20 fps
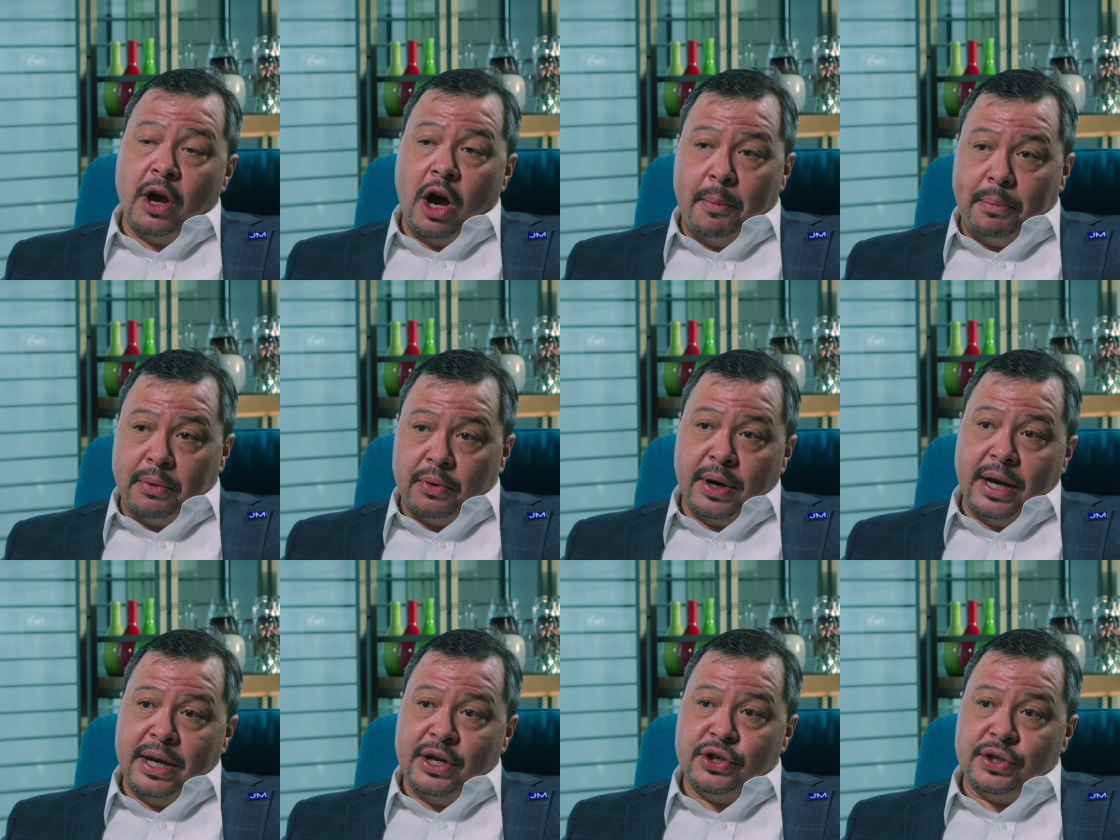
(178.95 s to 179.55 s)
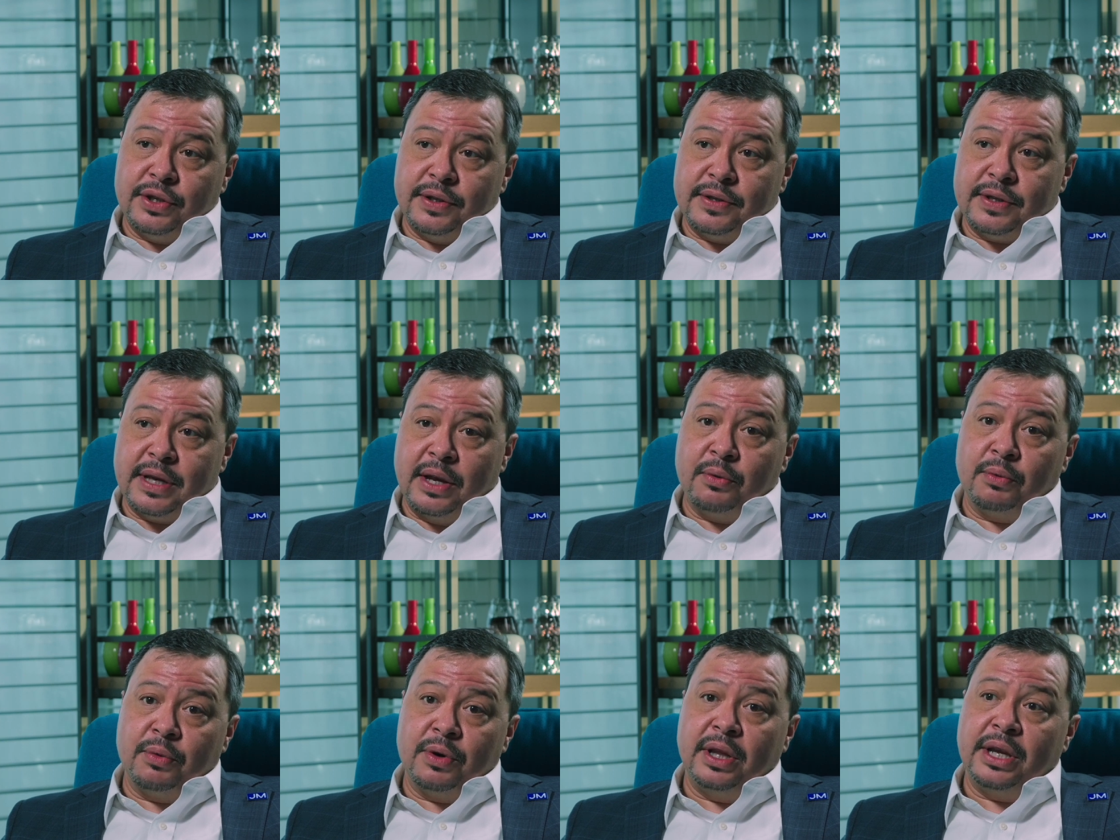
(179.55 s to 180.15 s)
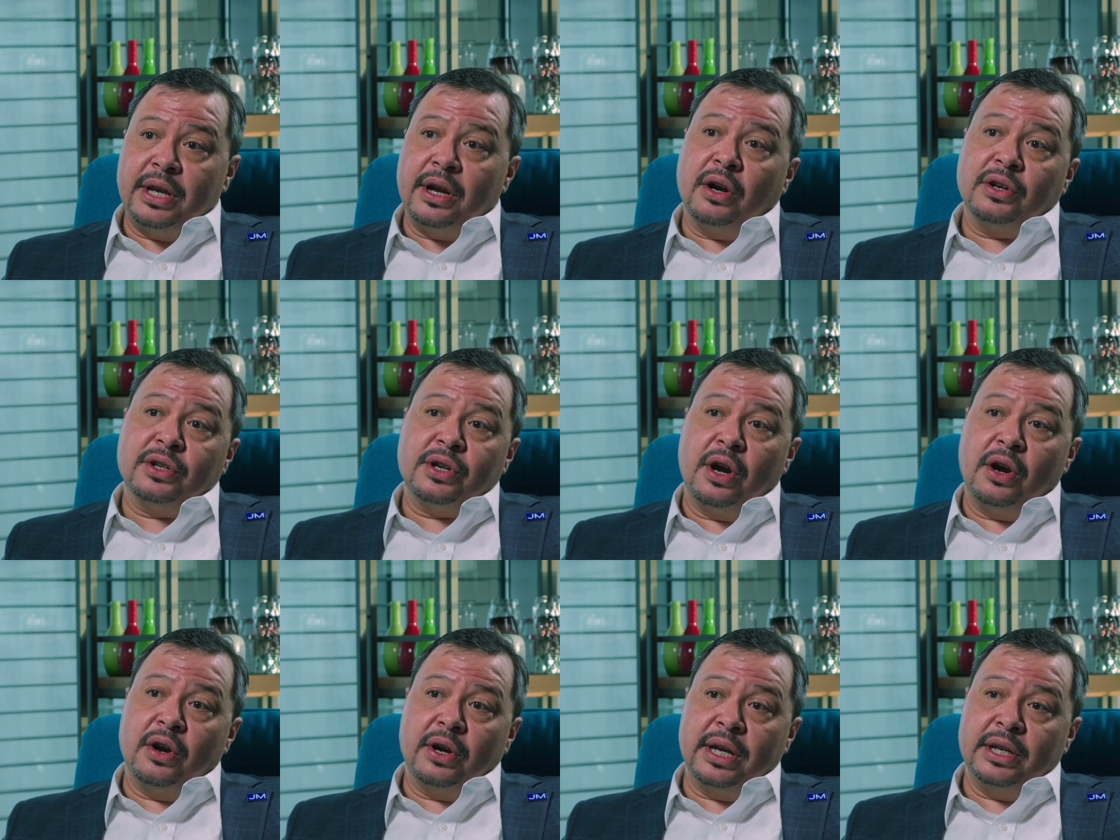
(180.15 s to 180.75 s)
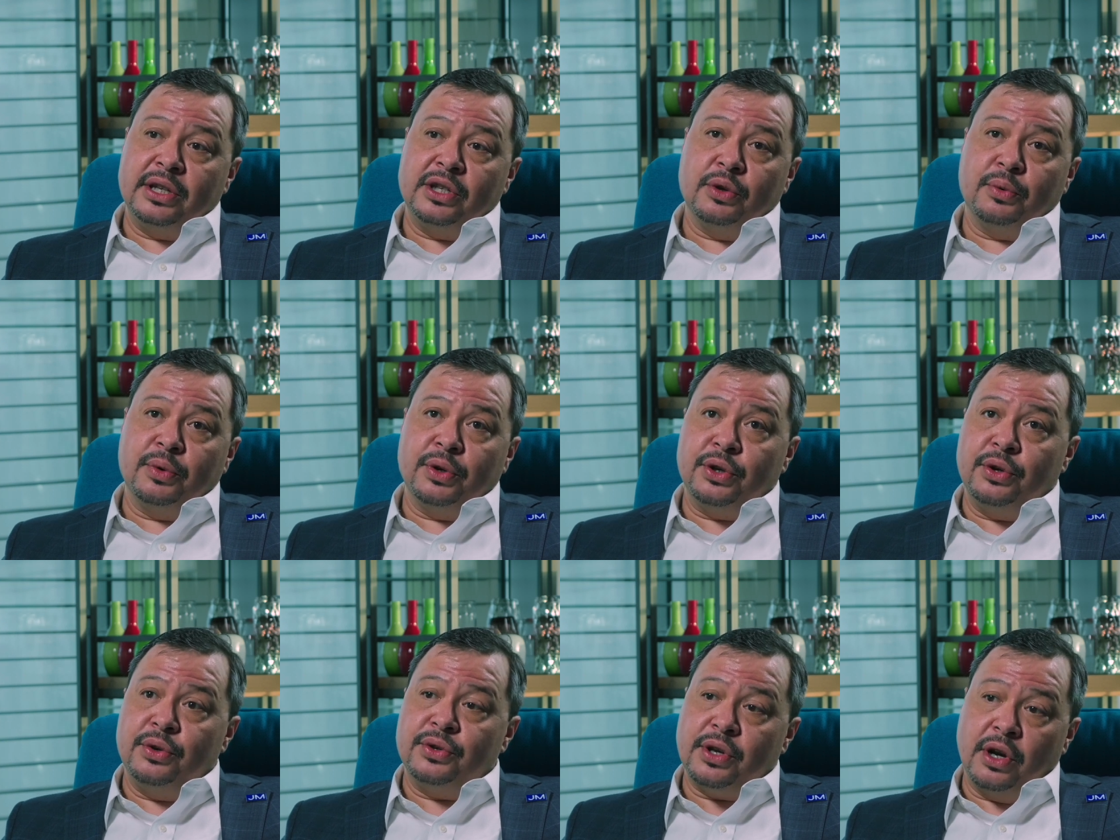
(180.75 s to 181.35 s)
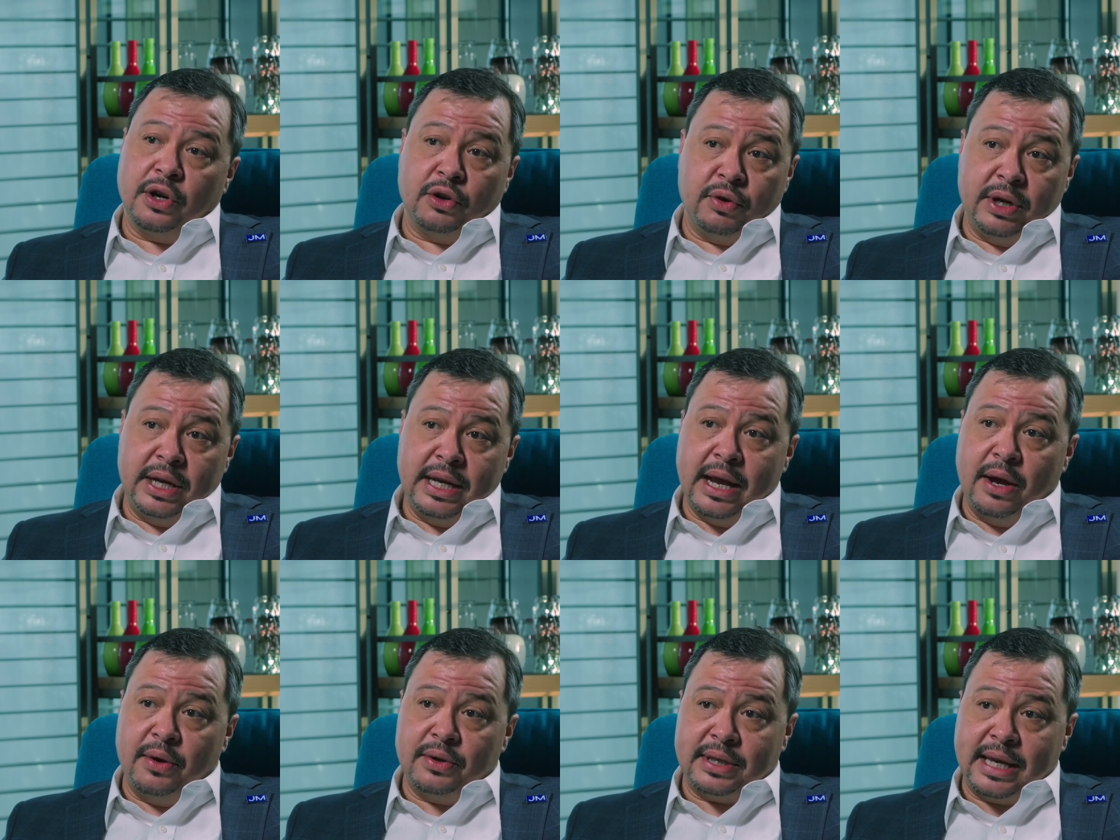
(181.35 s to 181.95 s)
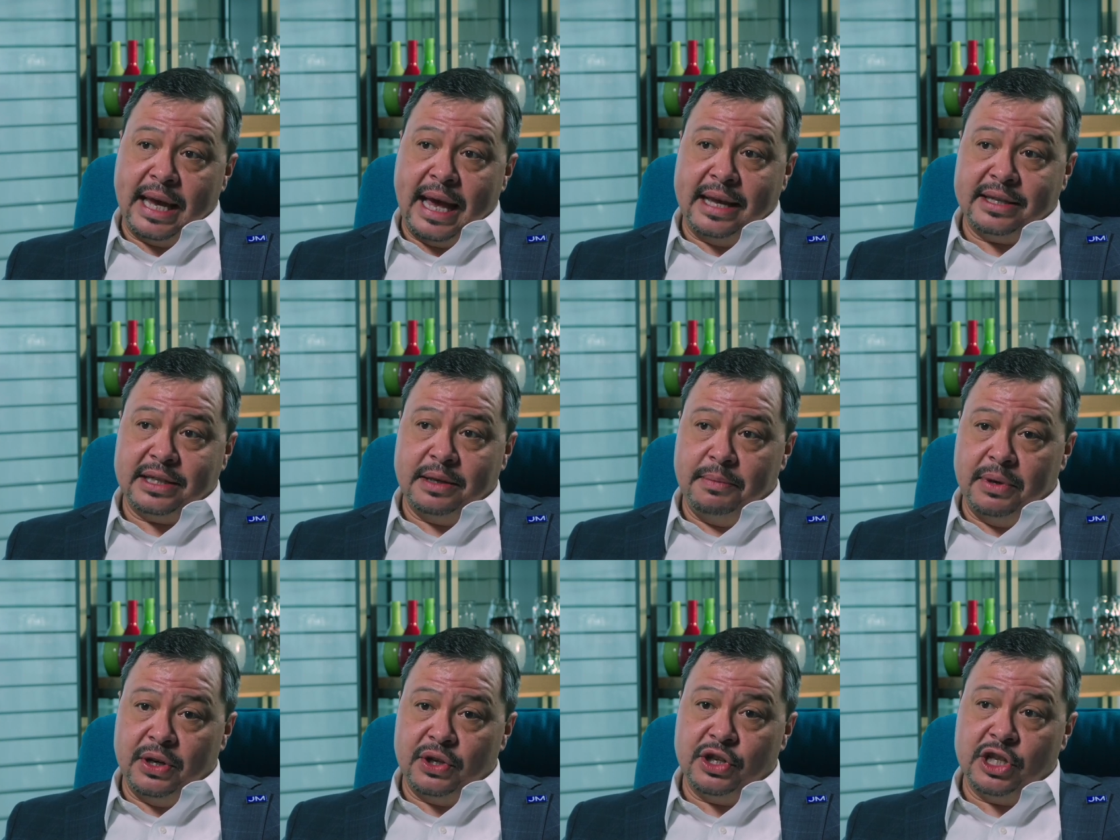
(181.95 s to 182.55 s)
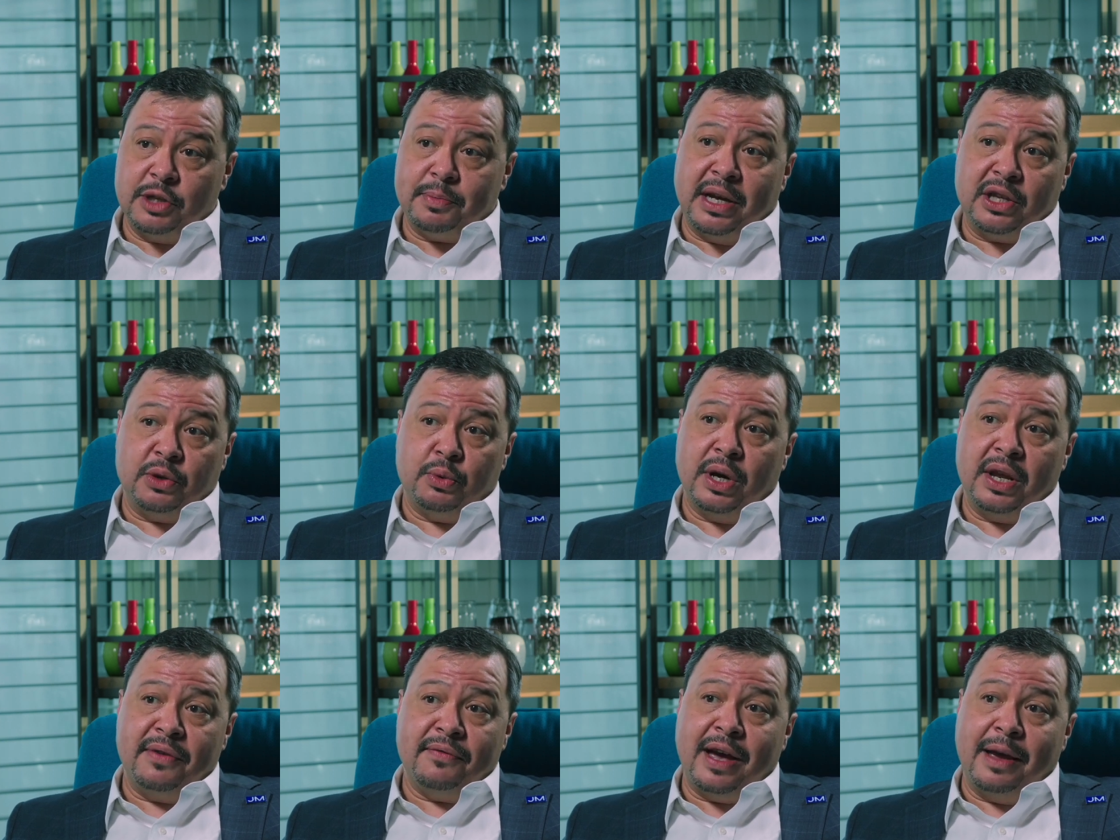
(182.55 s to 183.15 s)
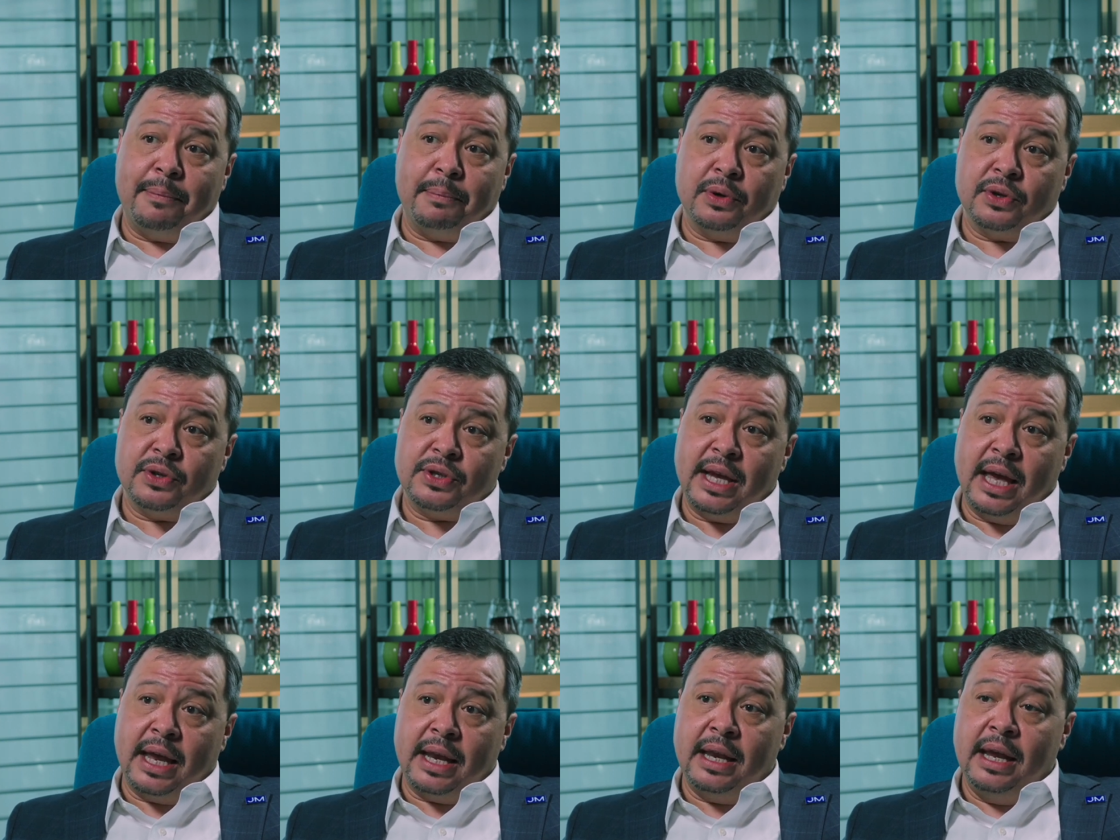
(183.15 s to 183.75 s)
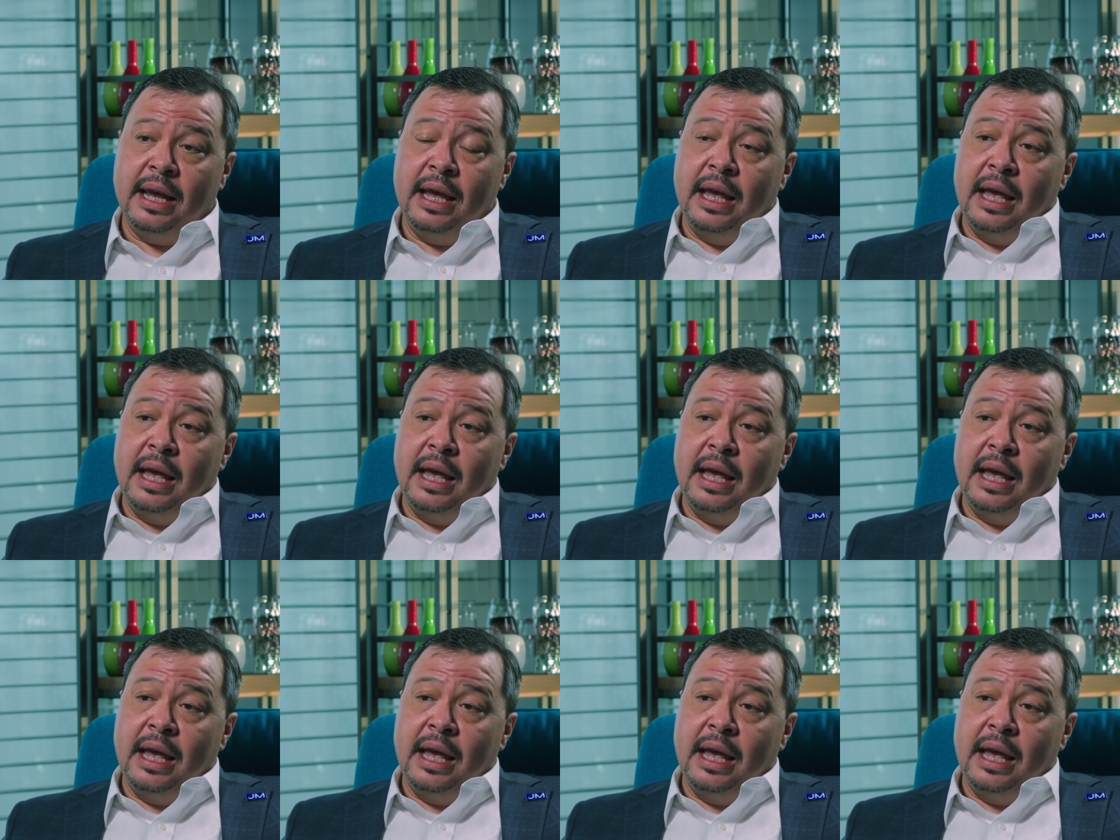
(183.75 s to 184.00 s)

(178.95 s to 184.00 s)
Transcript: operations and really our target to reduce our greenhouse gas emissions by 25%